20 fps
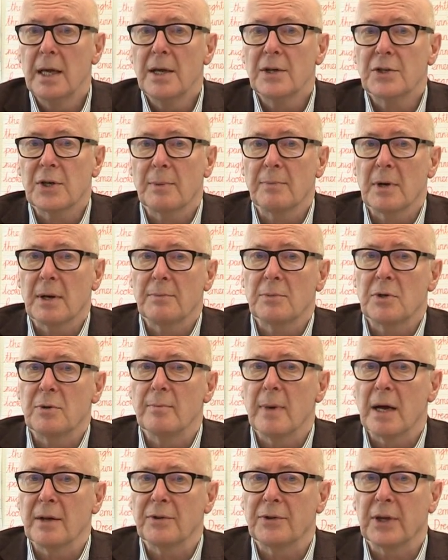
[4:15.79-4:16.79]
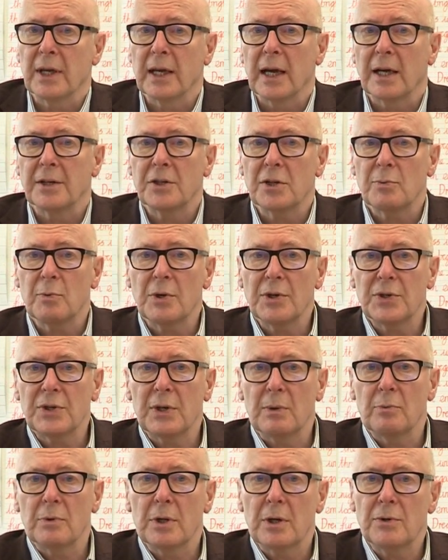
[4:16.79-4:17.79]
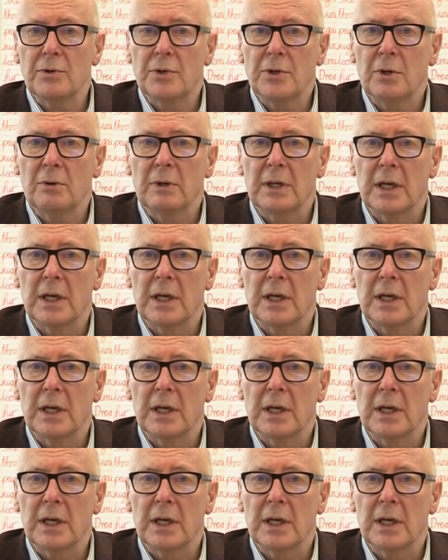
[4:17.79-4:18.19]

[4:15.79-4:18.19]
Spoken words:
Sometimes you might think, I just want to sit with those 2